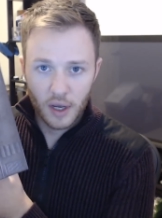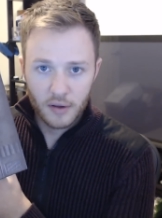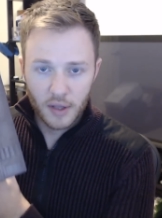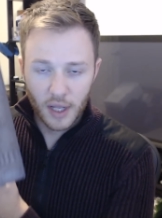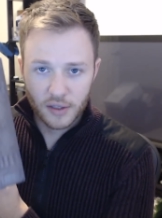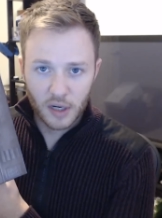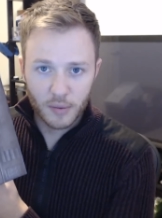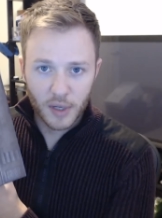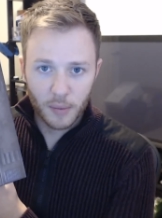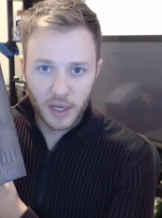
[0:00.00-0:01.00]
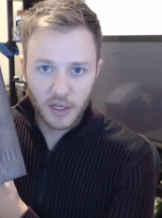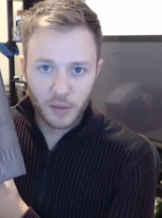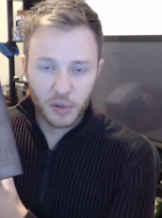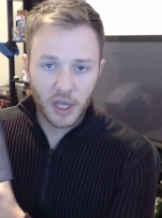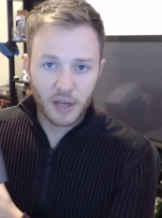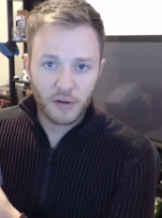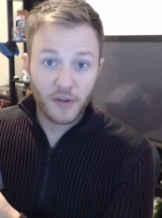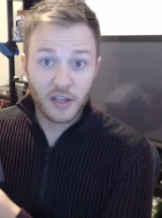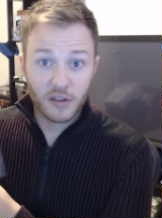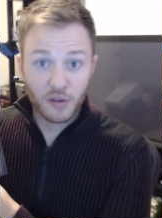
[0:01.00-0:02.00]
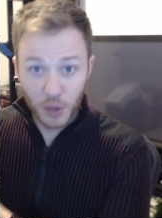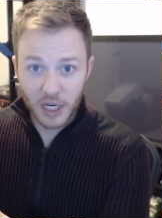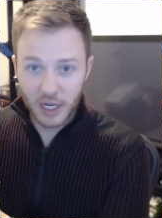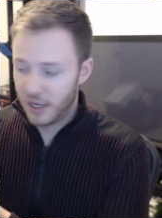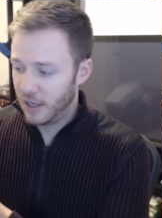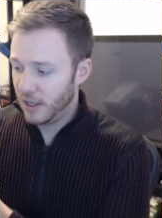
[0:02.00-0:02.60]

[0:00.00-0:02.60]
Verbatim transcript: that's going to be coming into play in Phase 3,